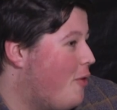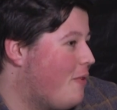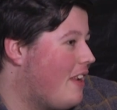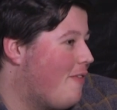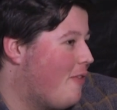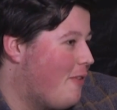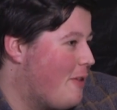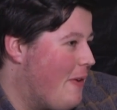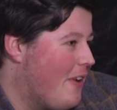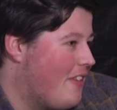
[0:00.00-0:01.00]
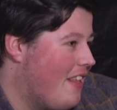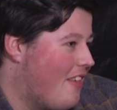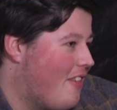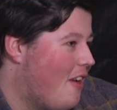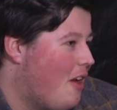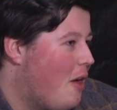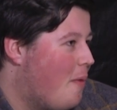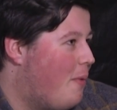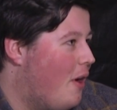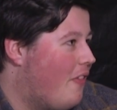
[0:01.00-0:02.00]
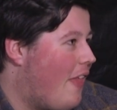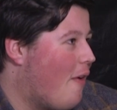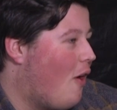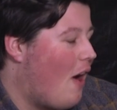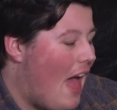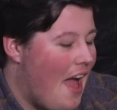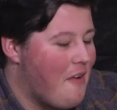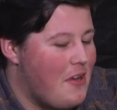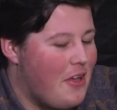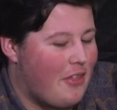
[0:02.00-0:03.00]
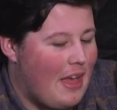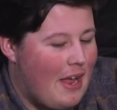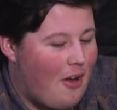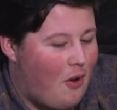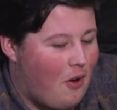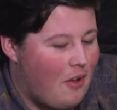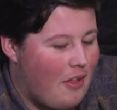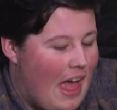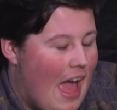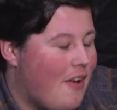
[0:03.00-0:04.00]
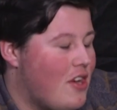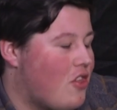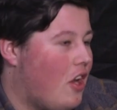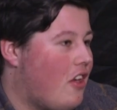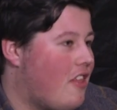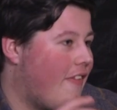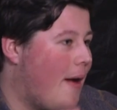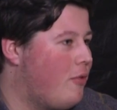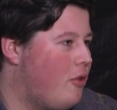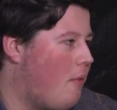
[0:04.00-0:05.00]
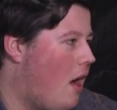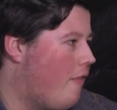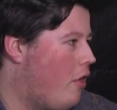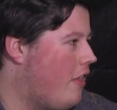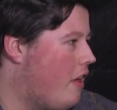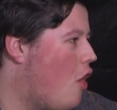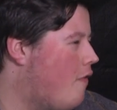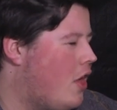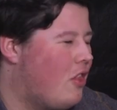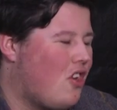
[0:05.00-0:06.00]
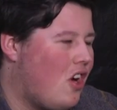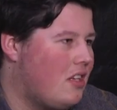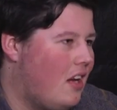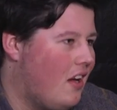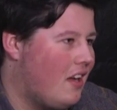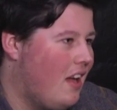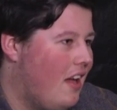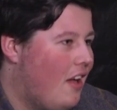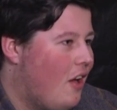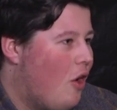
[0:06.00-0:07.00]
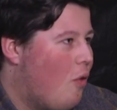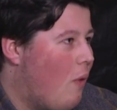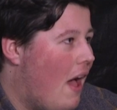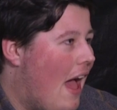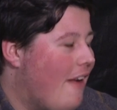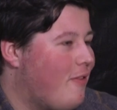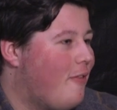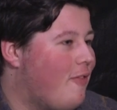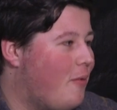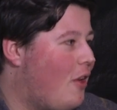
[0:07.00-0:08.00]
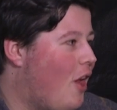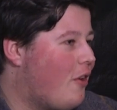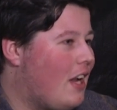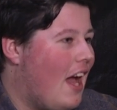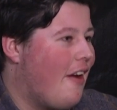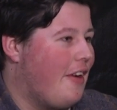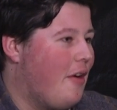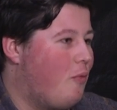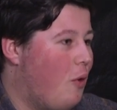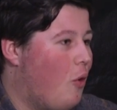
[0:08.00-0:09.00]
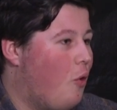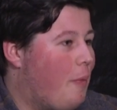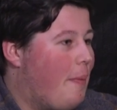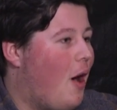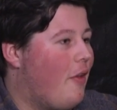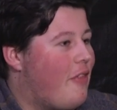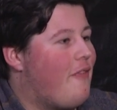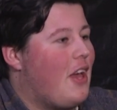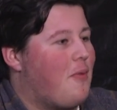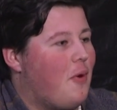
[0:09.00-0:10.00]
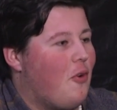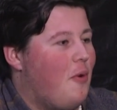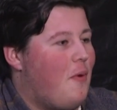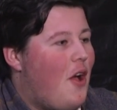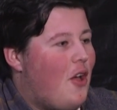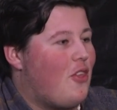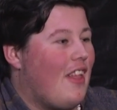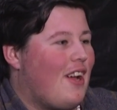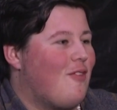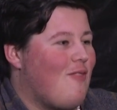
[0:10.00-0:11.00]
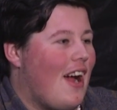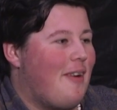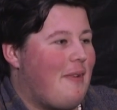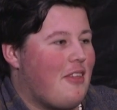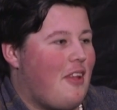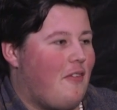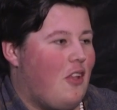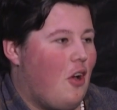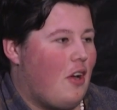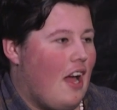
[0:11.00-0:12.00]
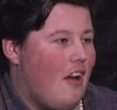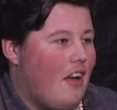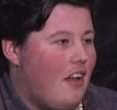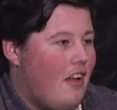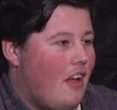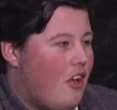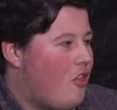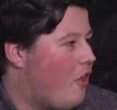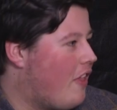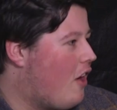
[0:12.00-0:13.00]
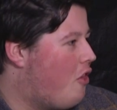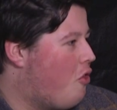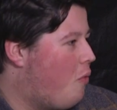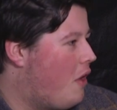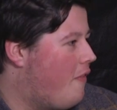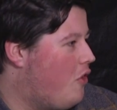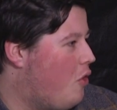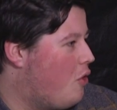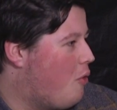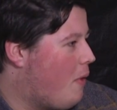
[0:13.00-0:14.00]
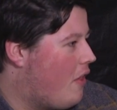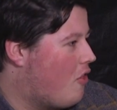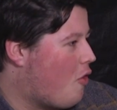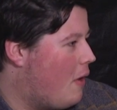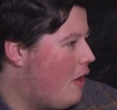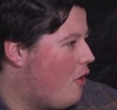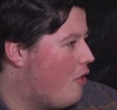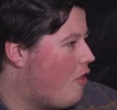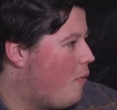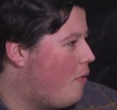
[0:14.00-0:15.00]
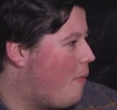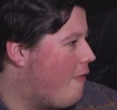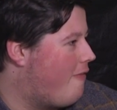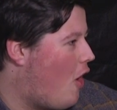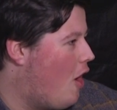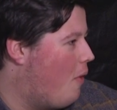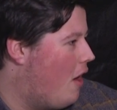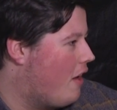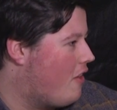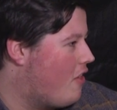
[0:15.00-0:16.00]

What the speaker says: You would never have experienced this, but there are areas. So like Southampton might have. I think Overhead's kind of like it, where everyone from the local area will all be part of this Facebook group, so they can rant about stuff in the local area. So I think I saw one of you and your brothers commenting on someone about fireworks.